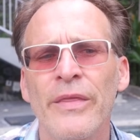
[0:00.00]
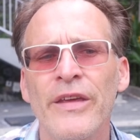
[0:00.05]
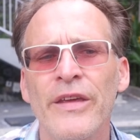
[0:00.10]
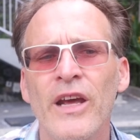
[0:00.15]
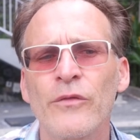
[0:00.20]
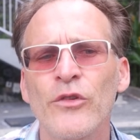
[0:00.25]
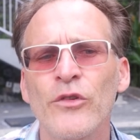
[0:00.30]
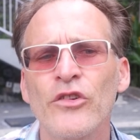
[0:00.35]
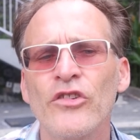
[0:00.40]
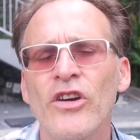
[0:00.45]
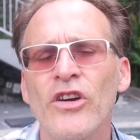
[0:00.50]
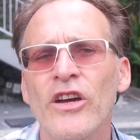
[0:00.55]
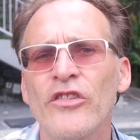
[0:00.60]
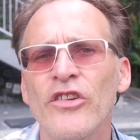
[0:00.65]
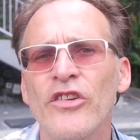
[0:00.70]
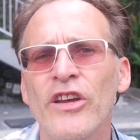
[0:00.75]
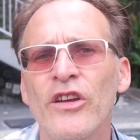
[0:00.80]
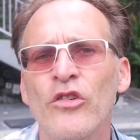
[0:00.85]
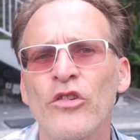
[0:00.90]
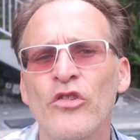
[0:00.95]
The
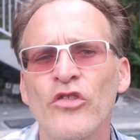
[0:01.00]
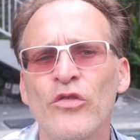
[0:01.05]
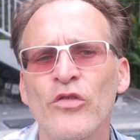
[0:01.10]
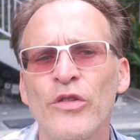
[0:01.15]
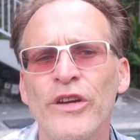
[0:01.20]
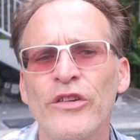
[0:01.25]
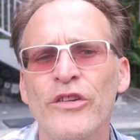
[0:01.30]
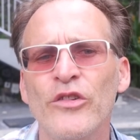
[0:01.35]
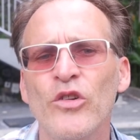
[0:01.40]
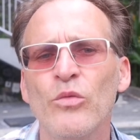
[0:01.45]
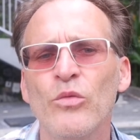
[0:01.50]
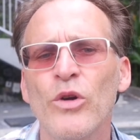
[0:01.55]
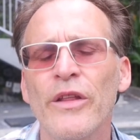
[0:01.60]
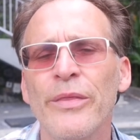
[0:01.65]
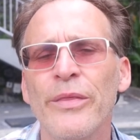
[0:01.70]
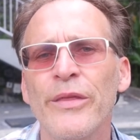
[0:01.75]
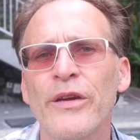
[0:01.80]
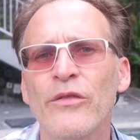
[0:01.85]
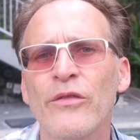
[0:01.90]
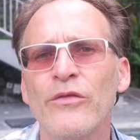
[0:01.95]
advertising industry knew
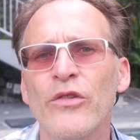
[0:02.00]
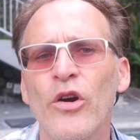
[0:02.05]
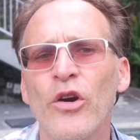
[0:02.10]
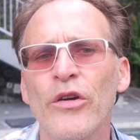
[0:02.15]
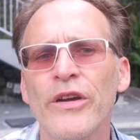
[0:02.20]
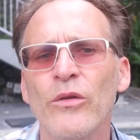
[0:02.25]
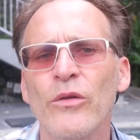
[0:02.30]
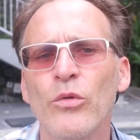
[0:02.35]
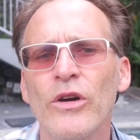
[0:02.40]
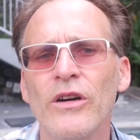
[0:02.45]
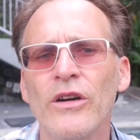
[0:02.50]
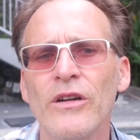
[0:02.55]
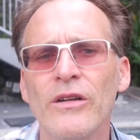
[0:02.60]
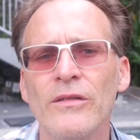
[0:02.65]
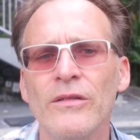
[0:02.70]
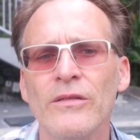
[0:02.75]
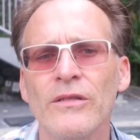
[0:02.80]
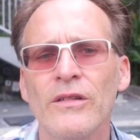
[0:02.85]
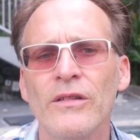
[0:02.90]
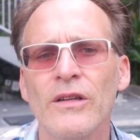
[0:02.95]
one thing very
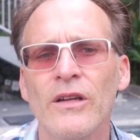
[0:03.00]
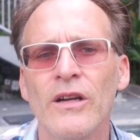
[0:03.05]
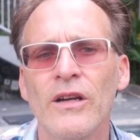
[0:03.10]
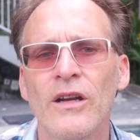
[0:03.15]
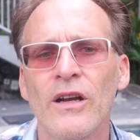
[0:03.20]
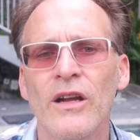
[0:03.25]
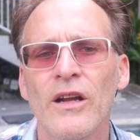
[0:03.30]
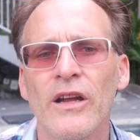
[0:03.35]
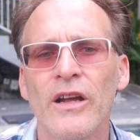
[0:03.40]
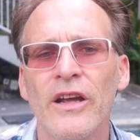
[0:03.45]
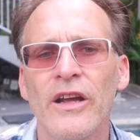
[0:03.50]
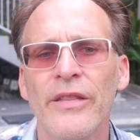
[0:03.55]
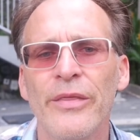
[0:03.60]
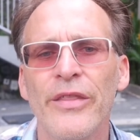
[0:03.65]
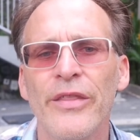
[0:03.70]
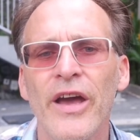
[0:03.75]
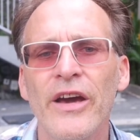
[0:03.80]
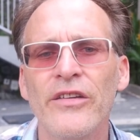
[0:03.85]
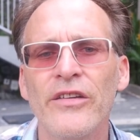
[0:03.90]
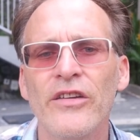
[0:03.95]
well,
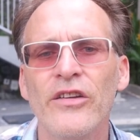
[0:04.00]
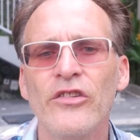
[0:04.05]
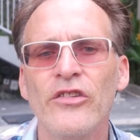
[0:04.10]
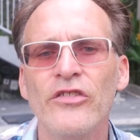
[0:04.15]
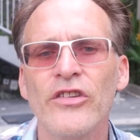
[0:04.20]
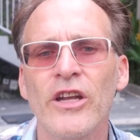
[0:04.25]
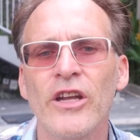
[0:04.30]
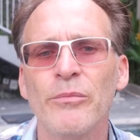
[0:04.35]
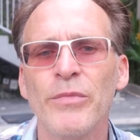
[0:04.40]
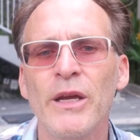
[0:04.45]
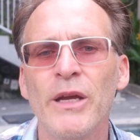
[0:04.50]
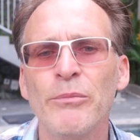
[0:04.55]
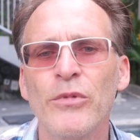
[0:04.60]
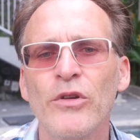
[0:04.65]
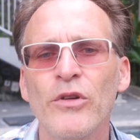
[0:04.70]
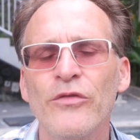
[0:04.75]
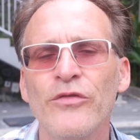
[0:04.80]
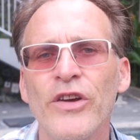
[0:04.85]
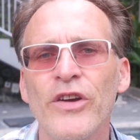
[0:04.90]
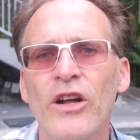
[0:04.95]
and that is that
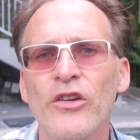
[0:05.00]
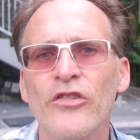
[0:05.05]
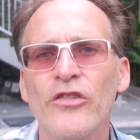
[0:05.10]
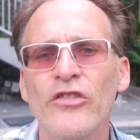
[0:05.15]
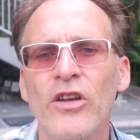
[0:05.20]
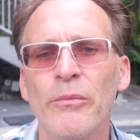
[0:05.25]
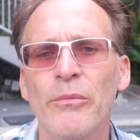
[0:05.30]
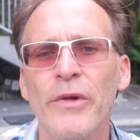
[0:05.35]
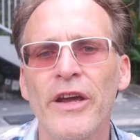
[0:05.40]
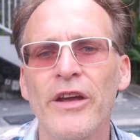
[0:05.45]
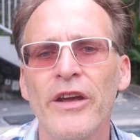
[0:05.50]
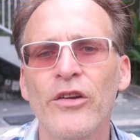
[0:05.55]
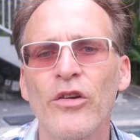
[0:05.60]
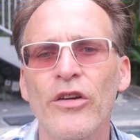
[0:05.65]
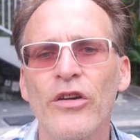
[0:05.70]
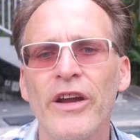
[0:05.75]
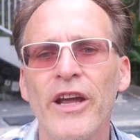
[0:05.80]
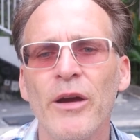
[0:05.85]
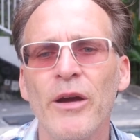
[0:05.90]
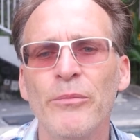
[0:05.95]
people felt some
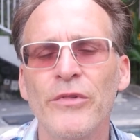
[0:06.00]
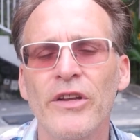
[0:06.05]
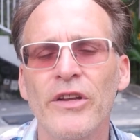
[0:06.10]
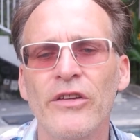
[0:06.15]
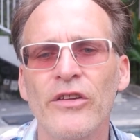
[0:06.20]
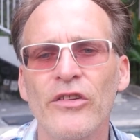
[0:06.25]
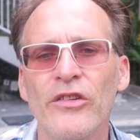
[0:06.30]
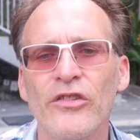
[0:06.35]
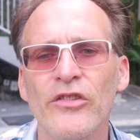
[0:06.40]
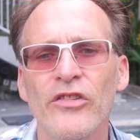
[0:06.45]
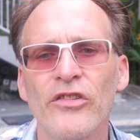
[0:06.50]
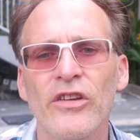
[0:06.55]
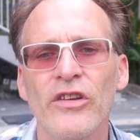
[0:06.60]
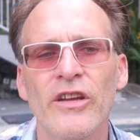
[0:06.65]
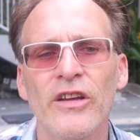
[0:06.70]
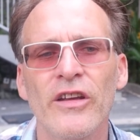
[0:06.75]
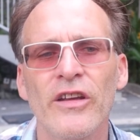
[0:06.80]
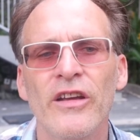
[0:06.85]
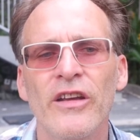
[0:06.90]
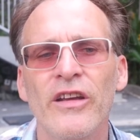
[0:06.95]
inner emptiness,
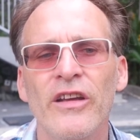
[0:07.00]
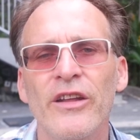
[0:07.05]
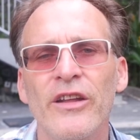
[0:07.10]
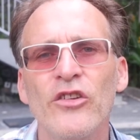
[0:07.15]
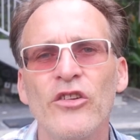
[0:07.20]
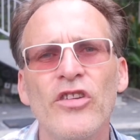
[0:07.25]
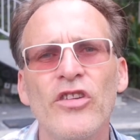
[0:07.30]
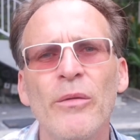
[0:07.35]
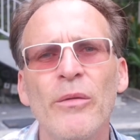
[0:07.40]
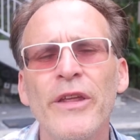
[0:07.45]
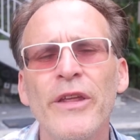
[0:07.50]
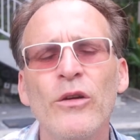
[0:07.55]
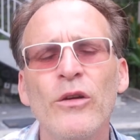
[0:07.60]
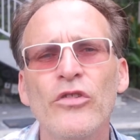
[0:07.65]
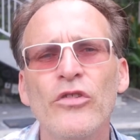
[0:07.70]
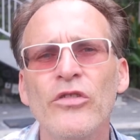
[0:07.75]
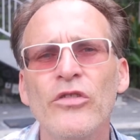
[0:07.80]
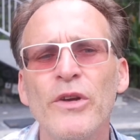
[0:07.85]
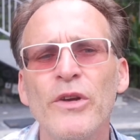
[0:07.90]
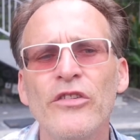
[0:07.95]
that something
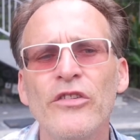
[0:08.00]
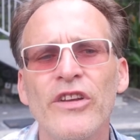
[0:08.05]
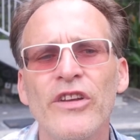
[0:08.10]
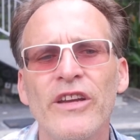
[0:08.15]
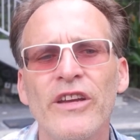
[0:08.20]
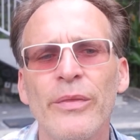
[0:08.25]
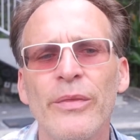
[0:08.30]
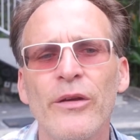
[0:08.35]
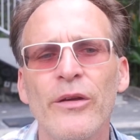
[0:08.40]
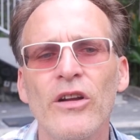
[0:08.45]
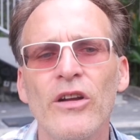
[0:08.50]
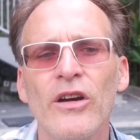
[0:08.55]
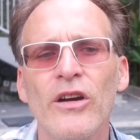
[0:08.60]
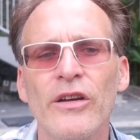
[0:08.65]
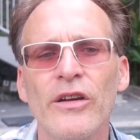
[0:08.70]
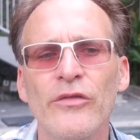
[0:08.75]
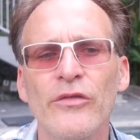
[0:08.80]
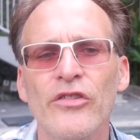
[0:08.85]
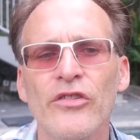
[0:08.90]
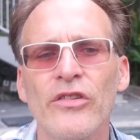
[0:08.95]
was missing in their
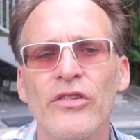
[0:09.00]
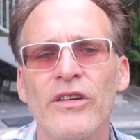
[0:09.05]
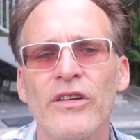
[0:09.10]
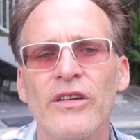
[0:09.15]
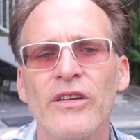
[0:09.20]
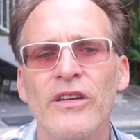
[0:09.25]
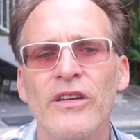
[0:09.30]
lives.